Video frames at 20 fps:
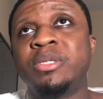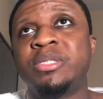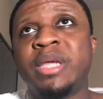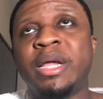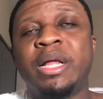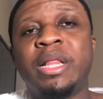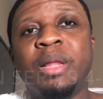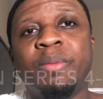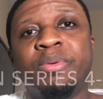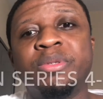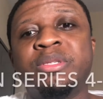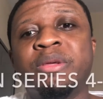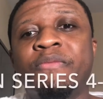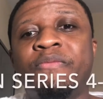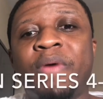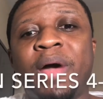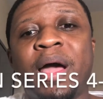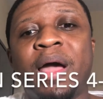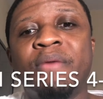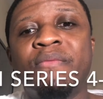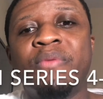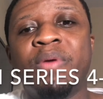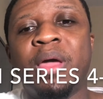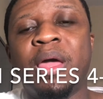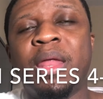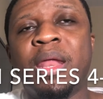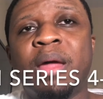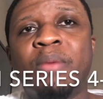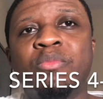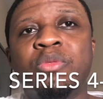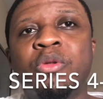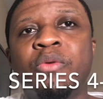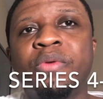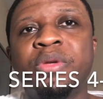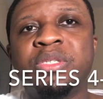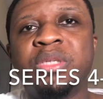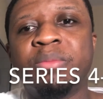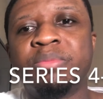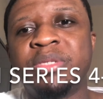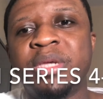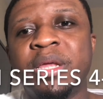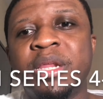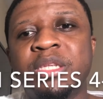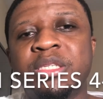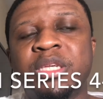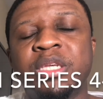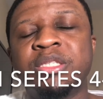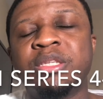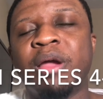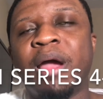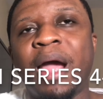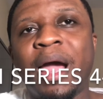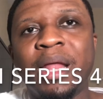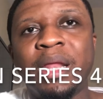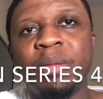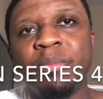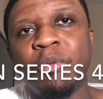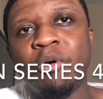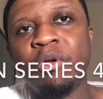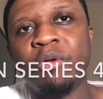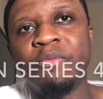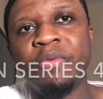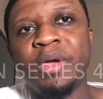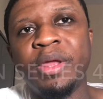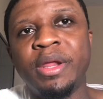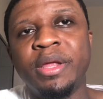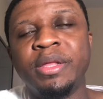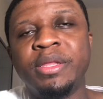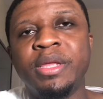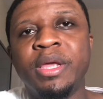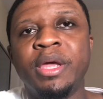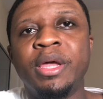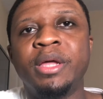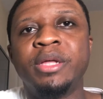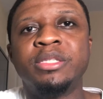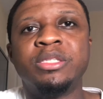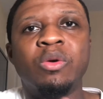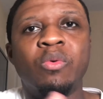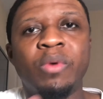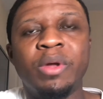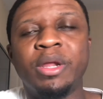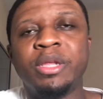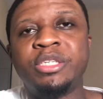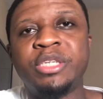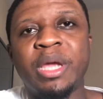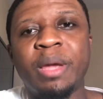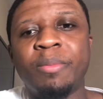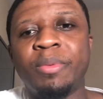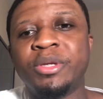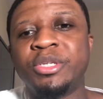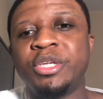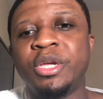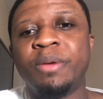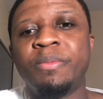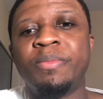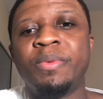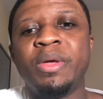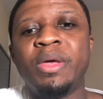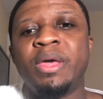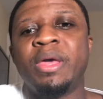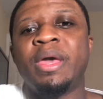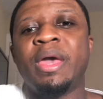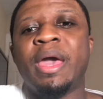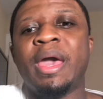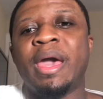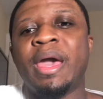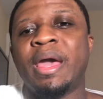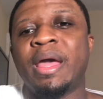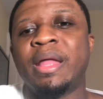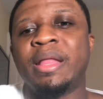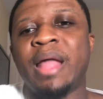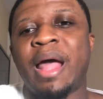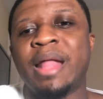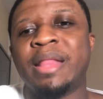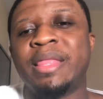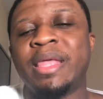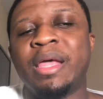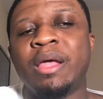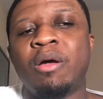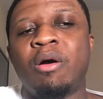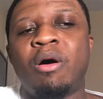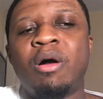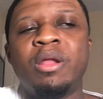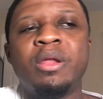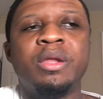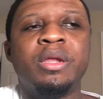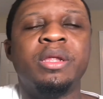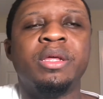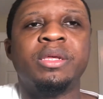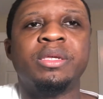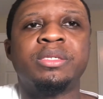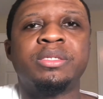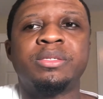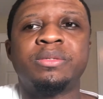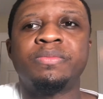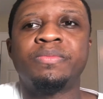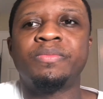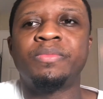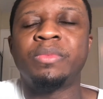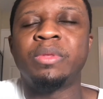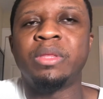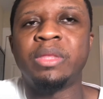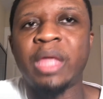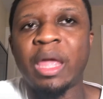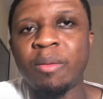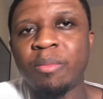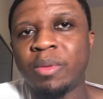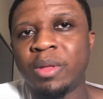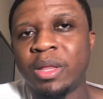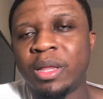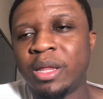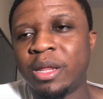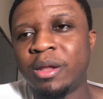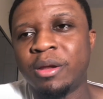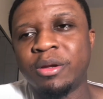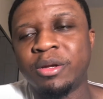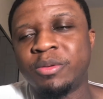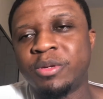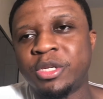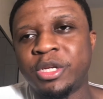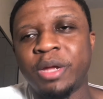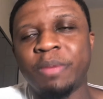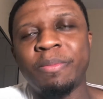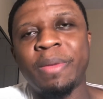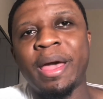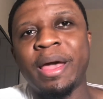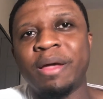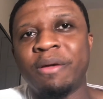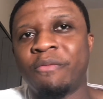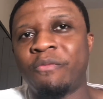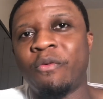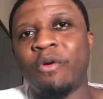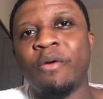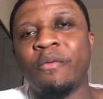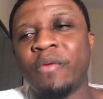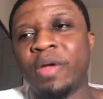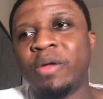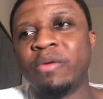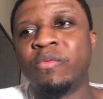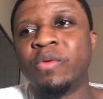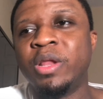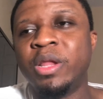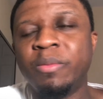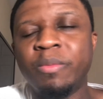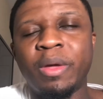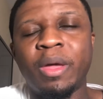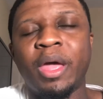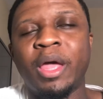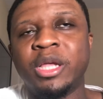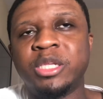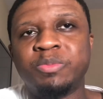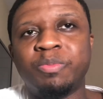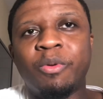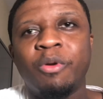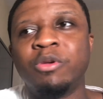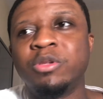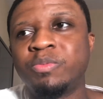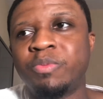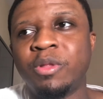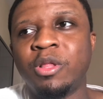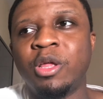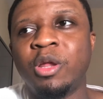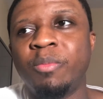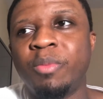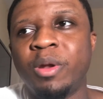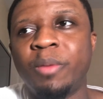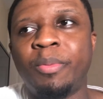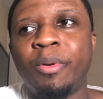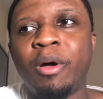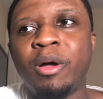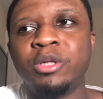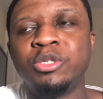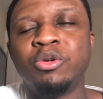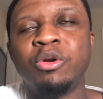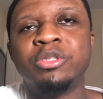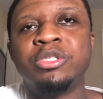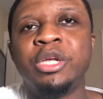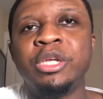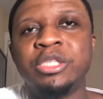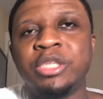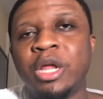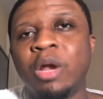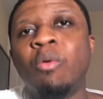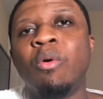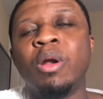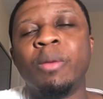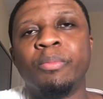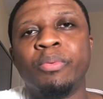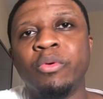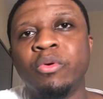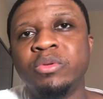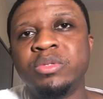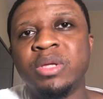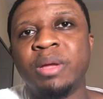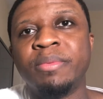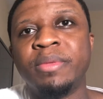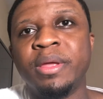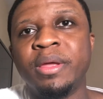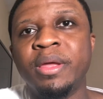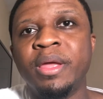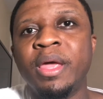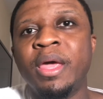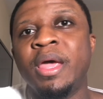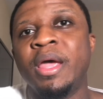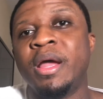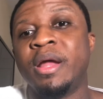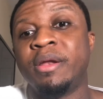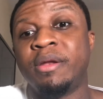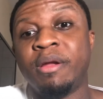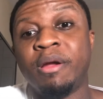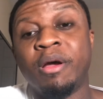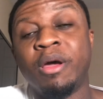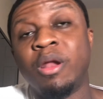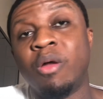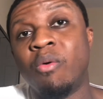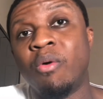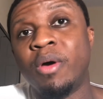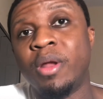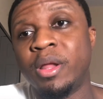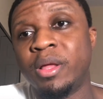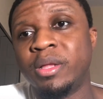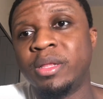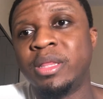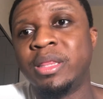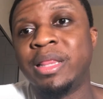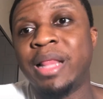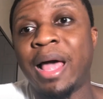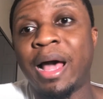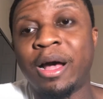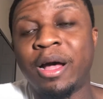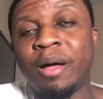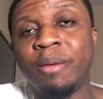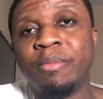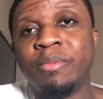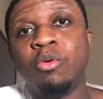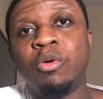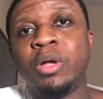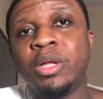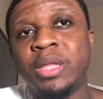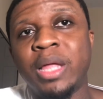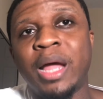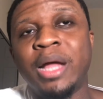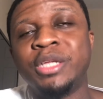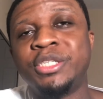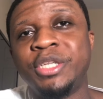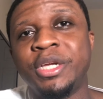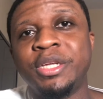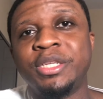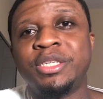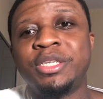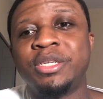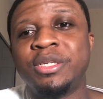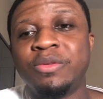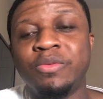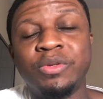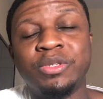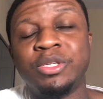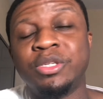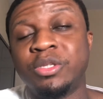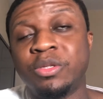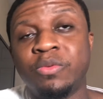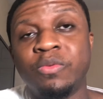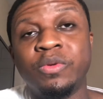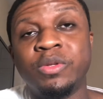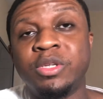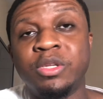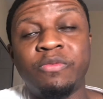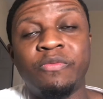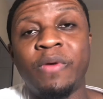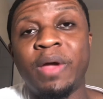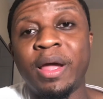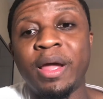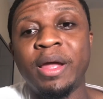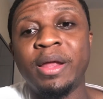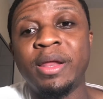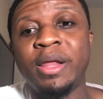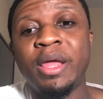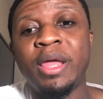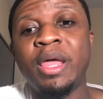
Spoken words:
Clippers in five. And the reason I'm saying this is because they're highly motivated to win a championship. And I think all of this Damian Lillard shit back and forth, it really exposed a little bit of Paul George. He's going to want to prove something. They're going to want to lock up Luka Doncic, which is fine.